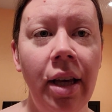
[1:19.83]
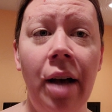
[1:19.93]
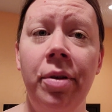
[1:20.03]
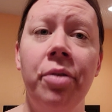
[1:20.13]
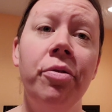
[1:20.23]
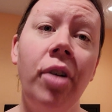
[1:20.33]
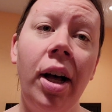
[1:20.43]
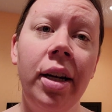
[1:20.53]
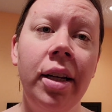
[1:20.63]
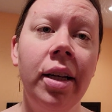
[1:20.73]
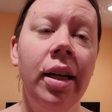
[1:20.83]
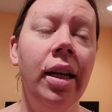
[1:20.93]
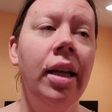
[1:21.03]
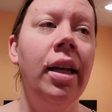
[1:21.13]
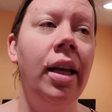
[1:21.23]
having fun
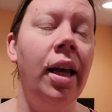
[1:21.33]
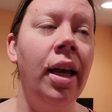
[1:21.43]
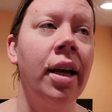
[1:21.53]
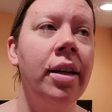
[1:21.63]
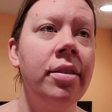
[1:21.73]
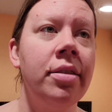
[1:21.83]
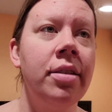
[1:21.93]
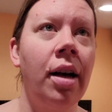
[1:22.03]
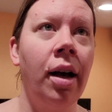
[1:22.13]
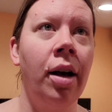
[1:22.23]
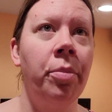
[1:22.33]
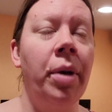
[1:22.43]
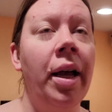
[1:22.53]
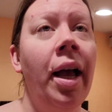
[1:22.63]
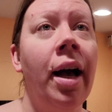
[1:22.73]
and um,
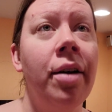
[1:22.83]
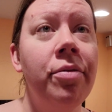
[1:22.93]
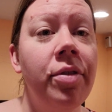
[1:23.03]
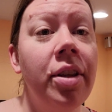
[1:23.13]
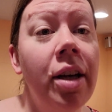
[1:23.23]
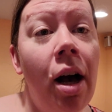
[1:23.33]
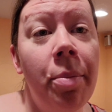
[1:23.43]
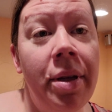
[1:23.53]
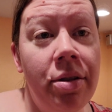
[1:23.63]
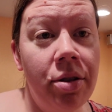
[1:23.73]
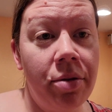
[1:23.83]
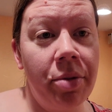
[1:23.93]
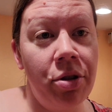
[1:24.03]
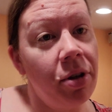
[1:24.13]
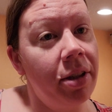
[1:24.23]
I have the comments
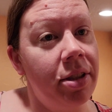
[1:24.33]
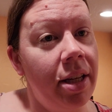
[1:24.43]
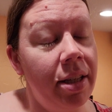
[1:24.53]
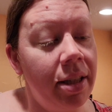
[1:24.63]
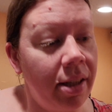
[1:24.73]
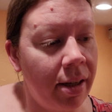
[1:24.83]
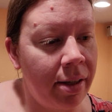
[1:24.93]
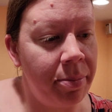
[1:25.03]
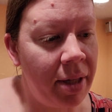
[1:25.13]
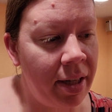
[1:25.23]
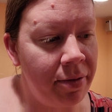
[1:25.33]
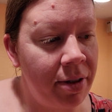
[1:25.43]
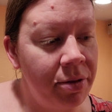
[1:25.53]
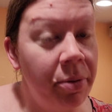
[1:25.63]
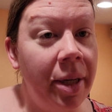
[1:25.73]
restricted, um, and I
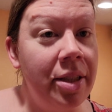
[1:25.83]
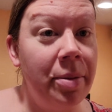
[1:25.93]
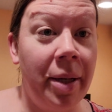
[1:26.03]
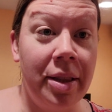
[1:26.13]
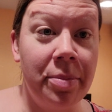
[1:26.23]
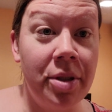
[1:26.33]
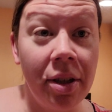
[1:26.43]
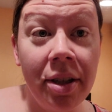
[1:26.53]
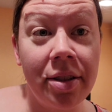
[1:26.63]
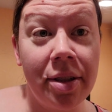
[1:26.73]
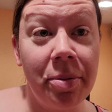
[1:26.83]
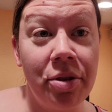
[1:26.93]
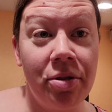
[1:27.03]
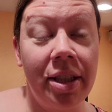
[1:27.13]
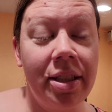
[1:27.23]
found a way to make them seriously
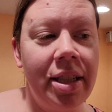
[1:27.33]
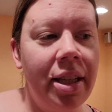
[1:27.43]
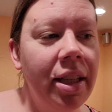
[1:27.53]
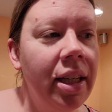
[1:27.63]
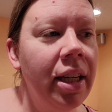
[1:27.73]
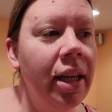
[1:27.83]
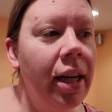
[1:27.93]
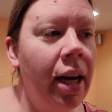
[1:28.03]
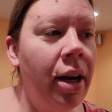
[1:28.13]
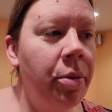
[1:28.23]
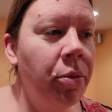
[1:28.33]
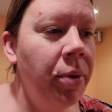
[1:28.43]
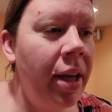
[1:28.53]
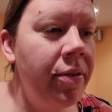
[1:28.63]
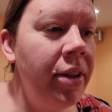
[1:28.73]
restricted. Um,
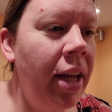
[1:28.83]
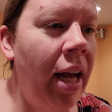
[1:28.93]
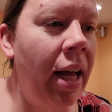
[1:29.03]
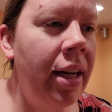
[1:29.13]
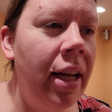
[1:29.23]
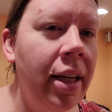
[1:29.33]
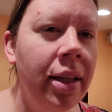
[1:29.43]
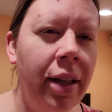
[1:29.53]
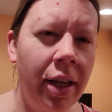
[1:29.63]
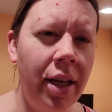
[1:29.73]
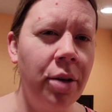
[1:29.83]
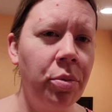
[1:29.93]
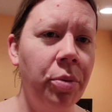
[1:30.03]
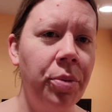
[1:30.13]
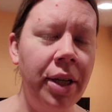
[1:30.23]
we haven't had any like
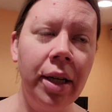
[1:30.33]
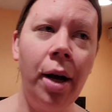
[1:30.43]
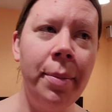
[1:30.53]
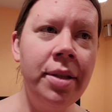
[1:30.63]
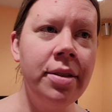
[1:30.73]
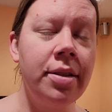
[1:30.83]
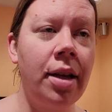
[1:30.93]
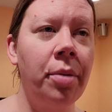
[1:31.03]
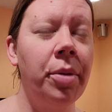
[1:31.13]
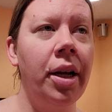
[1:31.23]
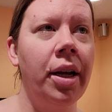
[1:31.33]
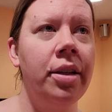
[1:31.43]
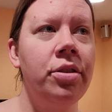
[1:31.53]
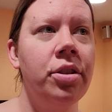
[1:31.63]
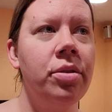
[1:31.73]
inappropriate comments, um, but I
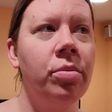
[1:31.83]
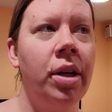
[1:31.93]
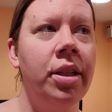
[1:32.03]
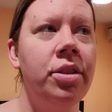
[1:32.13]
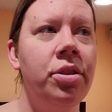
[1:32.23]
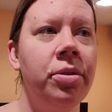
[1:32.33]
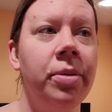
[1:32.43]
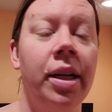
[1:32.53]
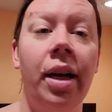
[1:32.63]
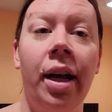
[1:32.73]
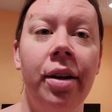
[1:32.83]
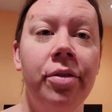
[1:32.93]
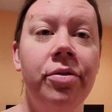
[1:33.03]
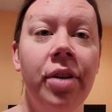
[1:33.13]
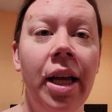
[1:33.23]
kind of just wanted to get ahead
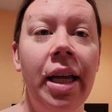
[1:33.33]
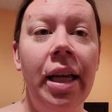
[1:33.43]
of